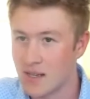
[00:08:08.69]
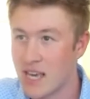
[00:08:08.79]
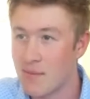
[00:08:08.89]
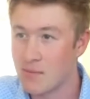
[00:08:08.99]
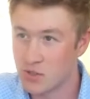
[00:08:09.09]

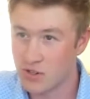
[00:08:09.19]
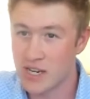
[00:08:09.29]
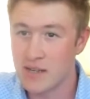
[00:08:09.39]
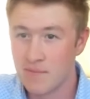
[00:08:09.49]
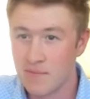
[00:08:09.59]

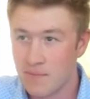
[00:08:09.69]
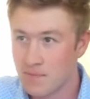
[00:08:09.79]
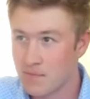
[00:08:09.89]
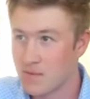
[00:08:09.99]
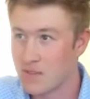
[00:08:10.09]
Chemistry,
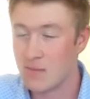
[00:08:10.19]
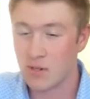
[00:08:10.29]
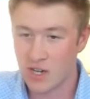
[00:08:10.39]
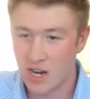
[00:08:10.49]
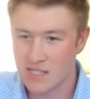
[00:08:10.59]

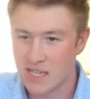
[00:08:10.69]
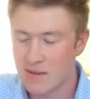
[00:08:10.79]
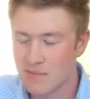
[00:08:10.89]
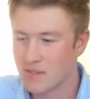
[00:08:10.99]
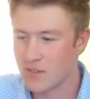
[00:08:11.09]
similar
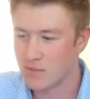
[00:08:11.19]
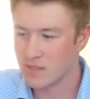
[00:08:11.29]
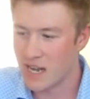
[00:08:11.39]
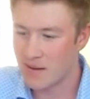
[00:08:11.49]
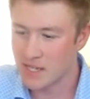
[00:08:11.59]
concept,
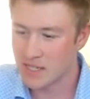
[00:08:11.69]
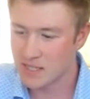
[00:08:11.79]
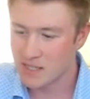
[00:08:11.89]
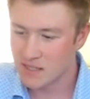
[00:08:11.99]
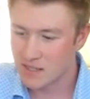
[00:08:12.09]

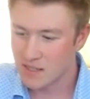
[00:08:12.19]
thermodynamics.